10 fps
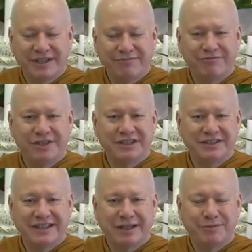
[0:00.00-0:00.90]
he
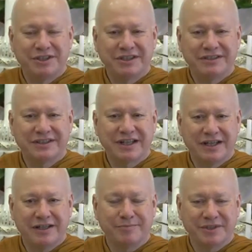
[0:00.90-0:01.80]
re-established his
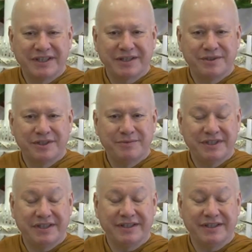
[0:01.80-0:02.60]
calm, his equanimity,